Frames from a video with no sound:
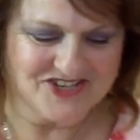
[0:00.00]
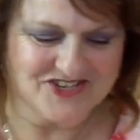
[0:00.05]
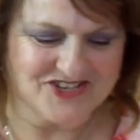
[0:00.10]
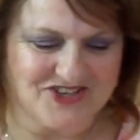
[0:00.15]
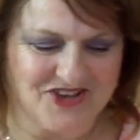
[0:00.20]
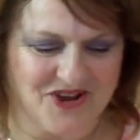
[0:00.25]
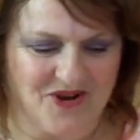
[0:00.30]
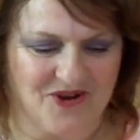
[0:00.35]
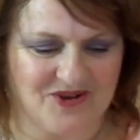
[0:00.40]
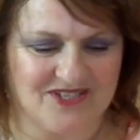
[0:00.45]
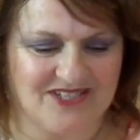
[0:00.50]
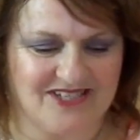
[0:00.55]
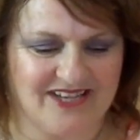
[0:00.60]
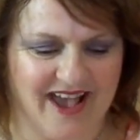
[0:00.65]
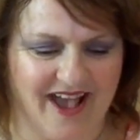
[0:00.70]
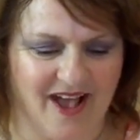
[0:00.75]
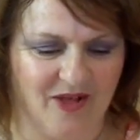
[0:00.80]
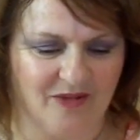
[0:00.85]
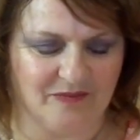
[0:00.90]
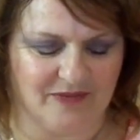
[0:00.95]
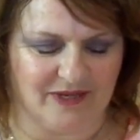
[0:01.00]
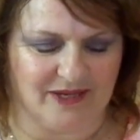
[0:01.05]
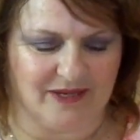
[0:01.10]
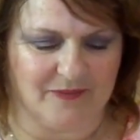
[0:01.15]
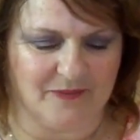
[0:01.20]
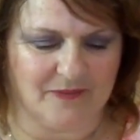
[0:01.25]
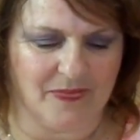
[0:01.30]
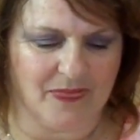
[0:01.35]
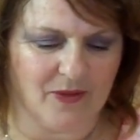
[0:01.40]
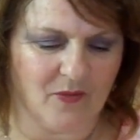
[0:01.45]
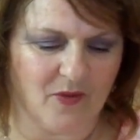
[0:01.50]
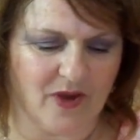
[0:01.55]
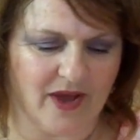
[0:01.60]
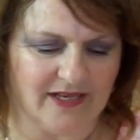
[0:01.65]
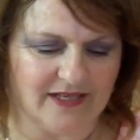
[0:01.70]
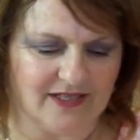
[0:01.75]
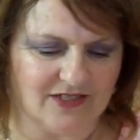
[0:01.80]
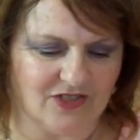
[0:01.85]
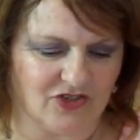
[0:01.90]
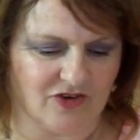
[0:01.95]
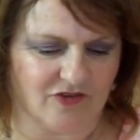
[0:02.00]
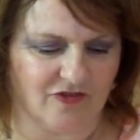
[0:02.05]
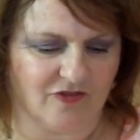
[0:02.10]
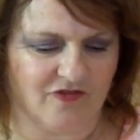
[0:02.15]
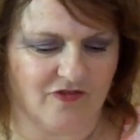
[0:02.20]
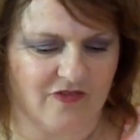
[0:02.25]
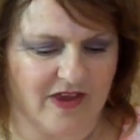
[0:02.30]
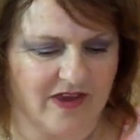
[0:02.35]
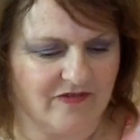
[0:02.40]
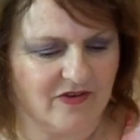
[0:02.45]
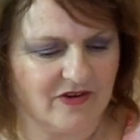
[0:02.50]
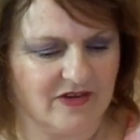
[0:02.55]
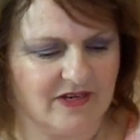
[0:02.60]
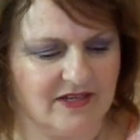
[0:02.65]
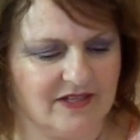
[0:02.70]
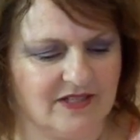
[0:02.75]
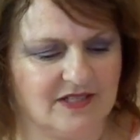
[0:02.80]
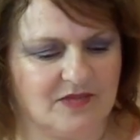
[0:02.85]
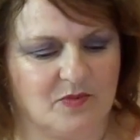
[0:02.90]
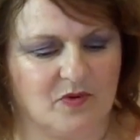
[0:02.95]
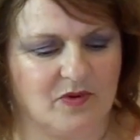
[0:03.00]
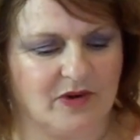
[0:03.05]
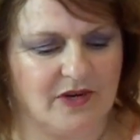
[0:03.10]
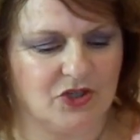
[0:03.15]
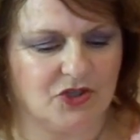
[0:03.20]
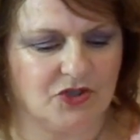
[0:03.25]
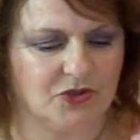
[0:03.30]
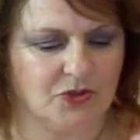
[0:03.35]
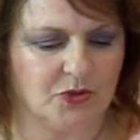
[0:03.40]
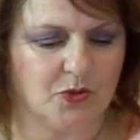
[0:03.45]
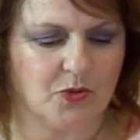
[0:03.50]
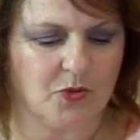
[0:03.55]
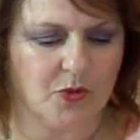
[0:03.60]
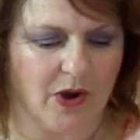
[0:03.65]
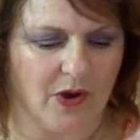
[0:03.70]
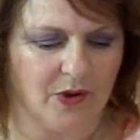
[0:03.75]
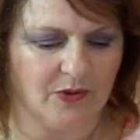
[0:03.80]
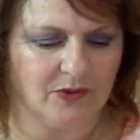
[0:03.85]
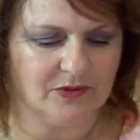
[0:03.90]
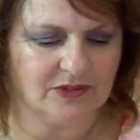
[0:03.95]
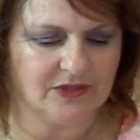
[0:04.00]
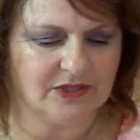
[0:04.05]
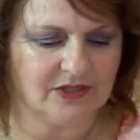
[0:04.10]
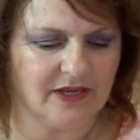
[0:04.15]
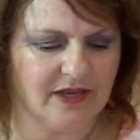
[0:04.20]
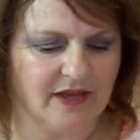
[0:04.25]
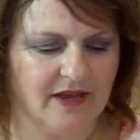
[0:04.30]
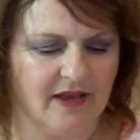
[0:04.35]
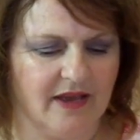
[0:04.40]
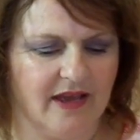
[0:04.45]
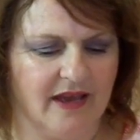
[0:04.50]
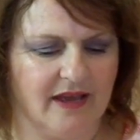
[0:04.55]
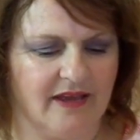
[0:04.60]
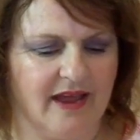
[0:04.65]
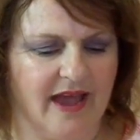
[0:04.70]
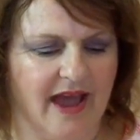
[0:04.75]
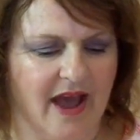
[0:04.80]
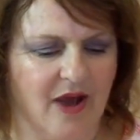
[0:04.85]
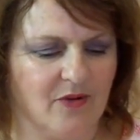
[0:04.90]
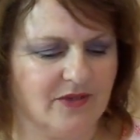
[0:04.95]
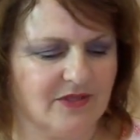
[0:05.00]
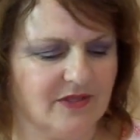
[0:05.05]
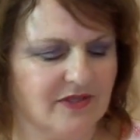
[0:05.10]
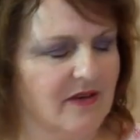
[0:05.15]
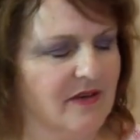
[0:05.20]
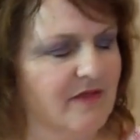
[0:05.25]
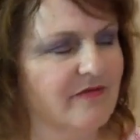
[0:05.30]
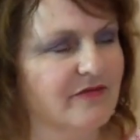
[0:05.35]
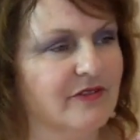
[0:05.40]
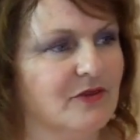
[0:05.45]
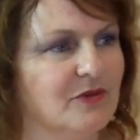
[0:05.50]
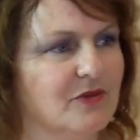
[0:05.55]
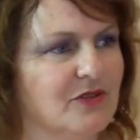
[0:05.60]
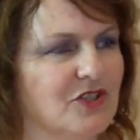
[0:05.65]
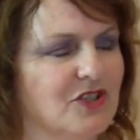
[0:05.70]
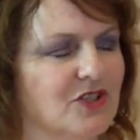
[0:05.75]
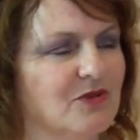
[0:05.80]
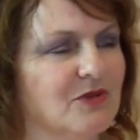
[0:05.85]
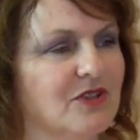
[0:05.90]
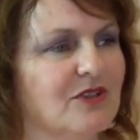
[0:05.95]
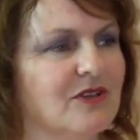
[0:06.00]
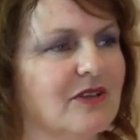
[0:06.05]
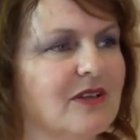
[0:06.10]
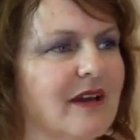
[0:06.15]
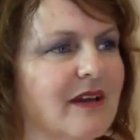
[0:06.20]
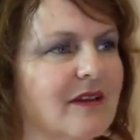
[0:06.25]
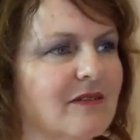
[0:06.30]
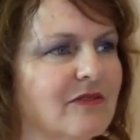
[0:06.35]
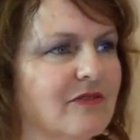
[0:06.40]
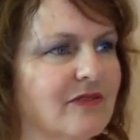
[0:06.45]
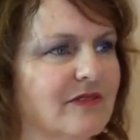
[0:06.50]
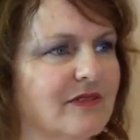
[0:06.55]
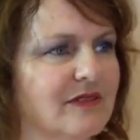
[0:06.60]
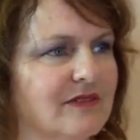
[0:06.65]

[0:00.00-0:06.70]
So tell me, what is your favorite inspirational quote, and how has it influenced you in your life?